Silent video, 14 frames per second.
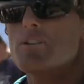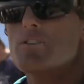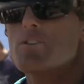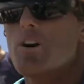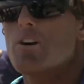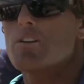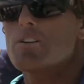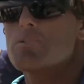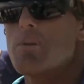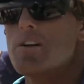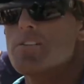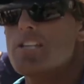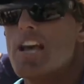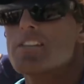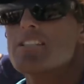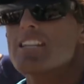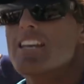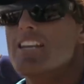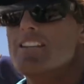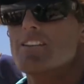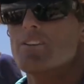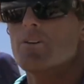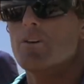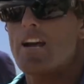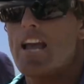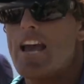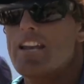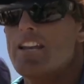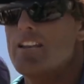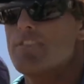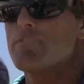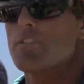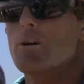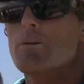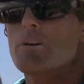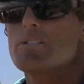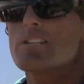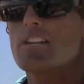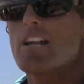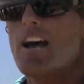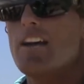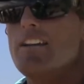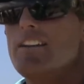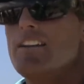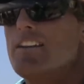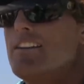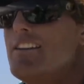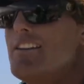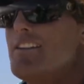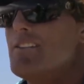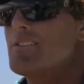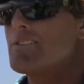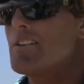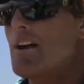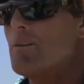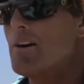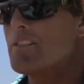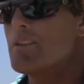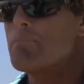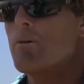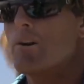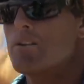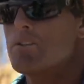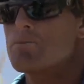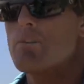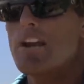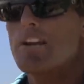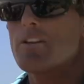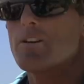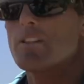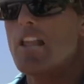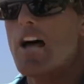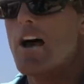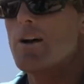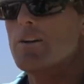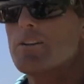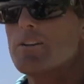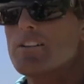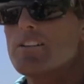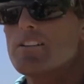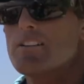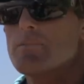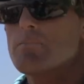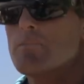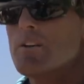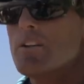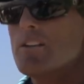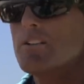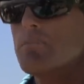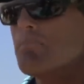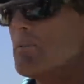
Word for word: of shock, I suppose. He hasn't eaten or had any fluids today, so uh, the body's running on low. 97.